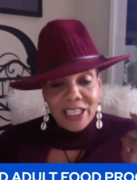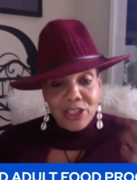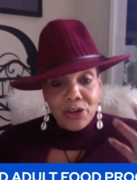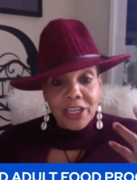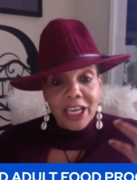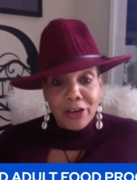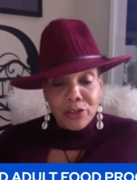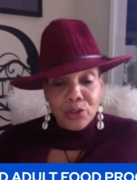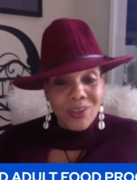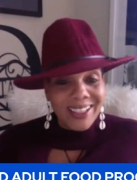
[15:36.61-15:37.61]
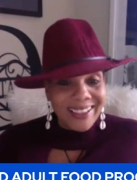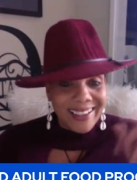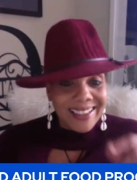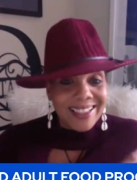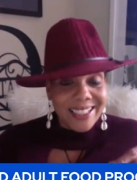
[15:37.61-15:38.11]
in your care doing
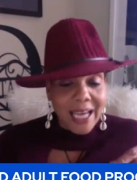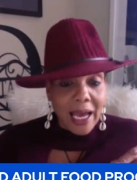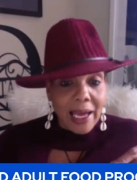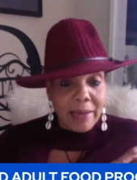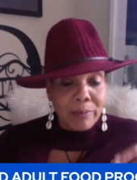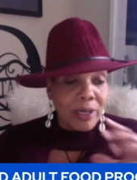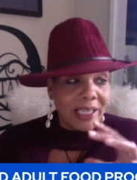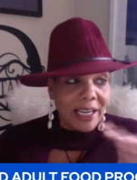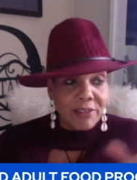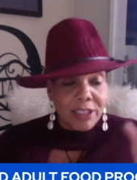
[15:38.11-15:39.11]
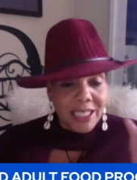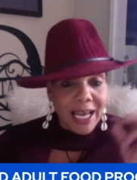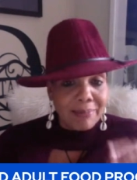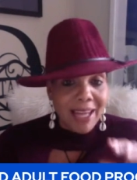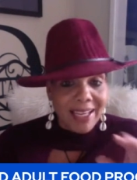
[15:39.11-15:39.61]
lunchtime, whatever
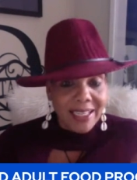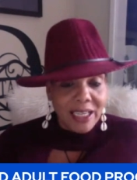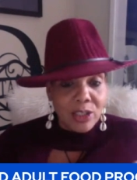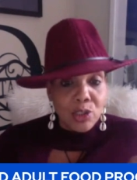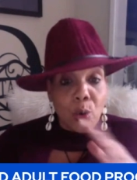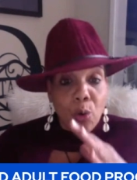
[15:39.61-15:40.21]
time that is,